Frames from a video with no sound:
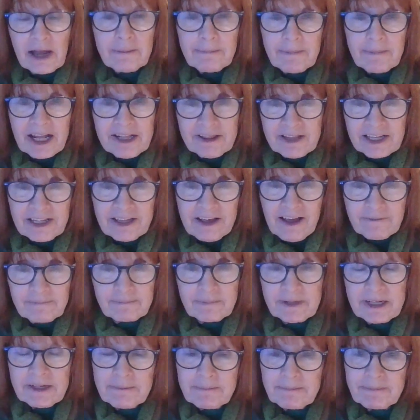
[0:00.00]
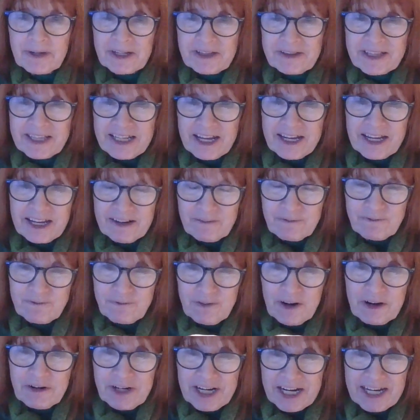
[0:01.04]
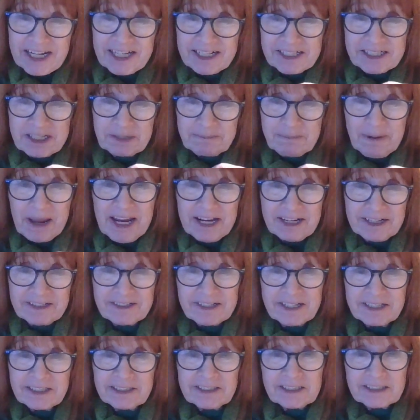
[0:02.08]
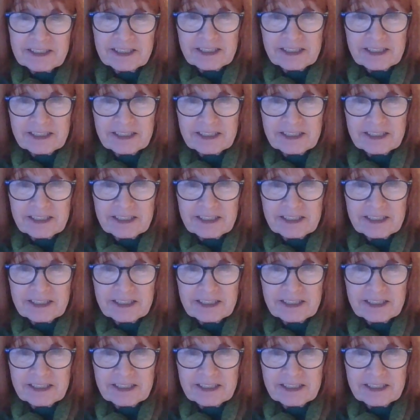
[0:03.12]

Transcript: by the government, but they're very independent